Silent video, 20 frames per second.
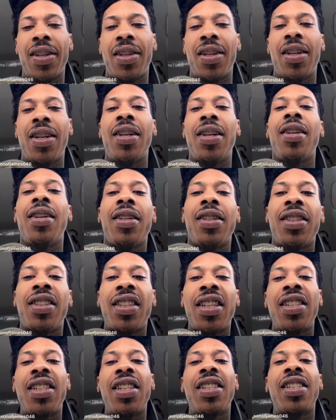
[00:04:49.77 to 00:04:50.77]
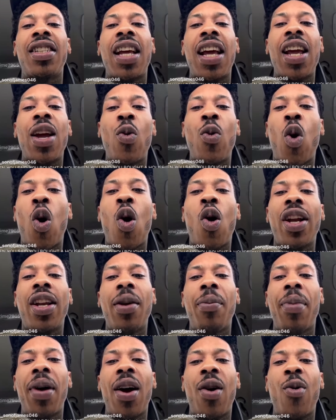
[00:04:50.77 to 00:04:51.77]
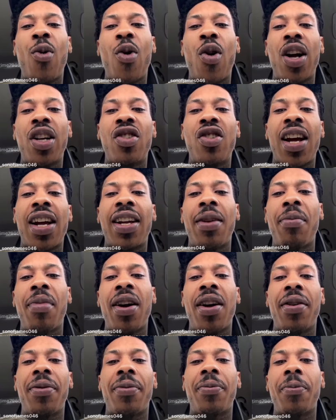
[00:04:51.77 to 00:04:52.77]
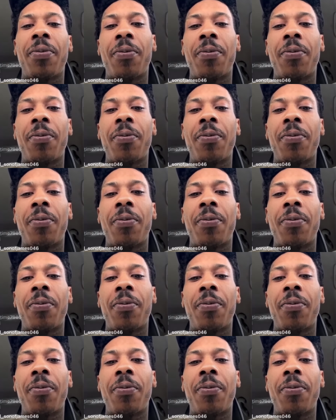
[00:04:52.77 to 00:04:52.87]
Shit is insane. War, hit the button. War, try hit the button.